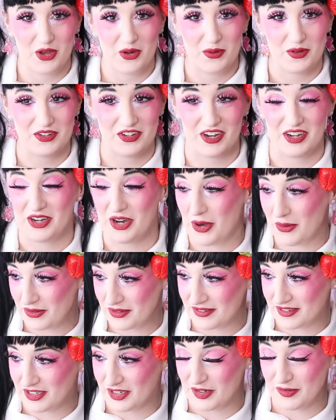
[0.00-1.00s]
which I know
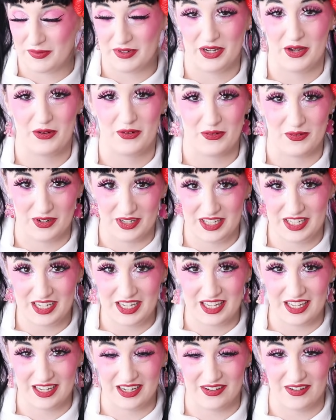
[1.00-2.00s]
is gonna be really
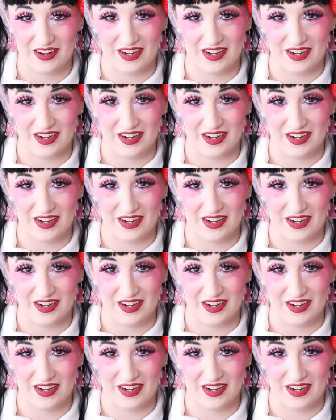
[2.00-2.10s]
cute,